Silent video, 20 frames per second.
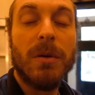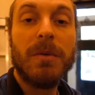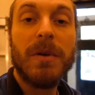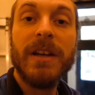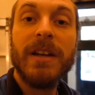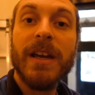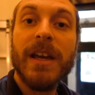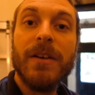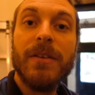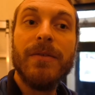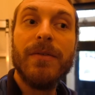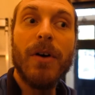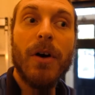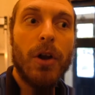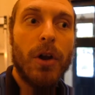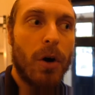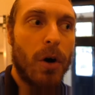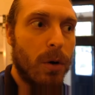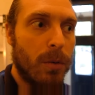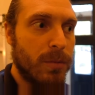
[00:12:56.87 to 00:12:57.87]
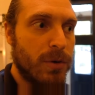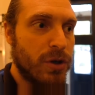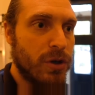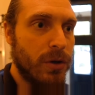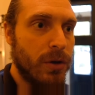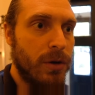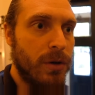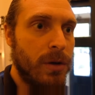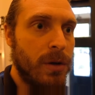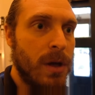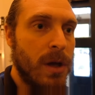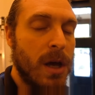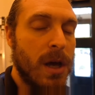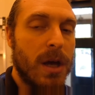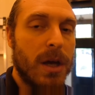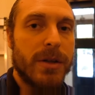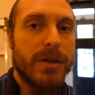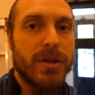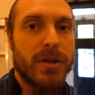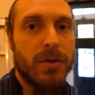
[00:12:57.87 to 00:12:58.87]
I'm going to give an option
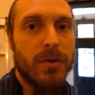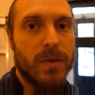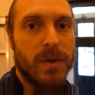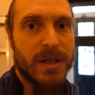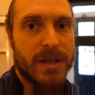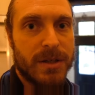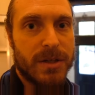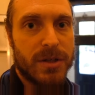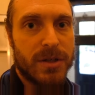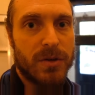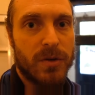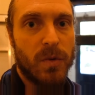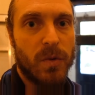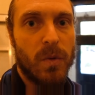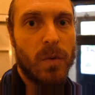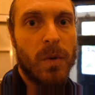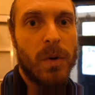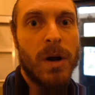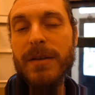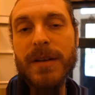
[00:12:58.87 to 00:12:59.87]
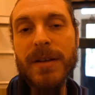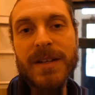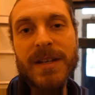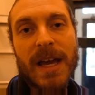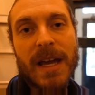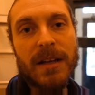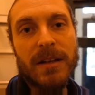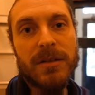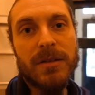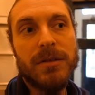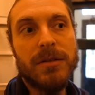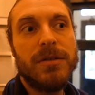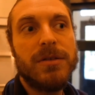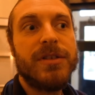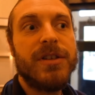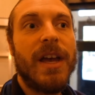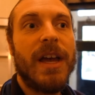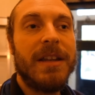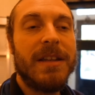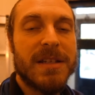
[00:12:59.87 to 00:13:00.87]
to install
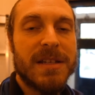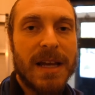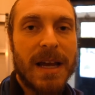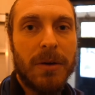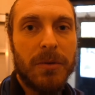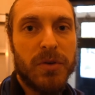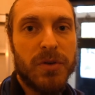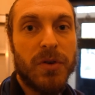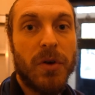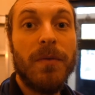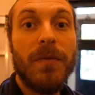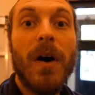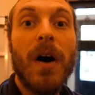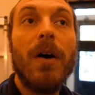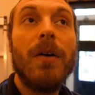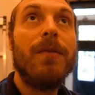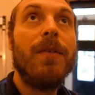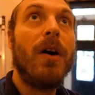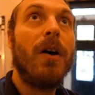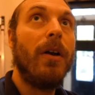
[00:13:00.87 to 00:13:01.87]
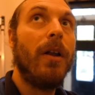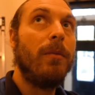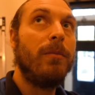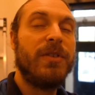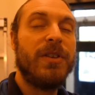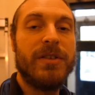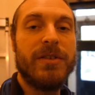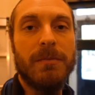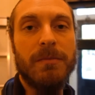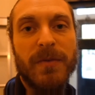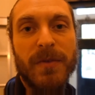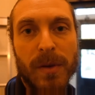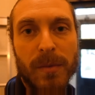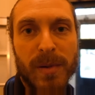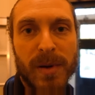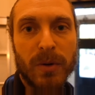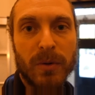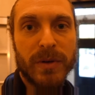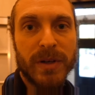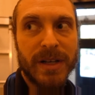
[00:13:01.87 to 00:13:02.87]
detectors and sounders off our fire alarm system for the
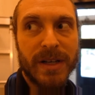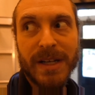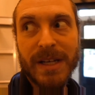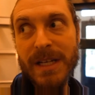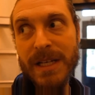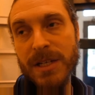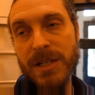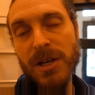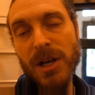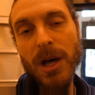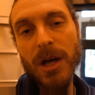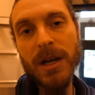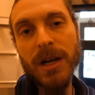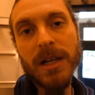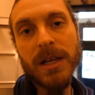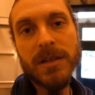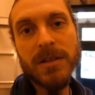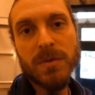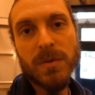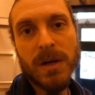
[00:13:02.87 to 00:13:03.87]
building internally as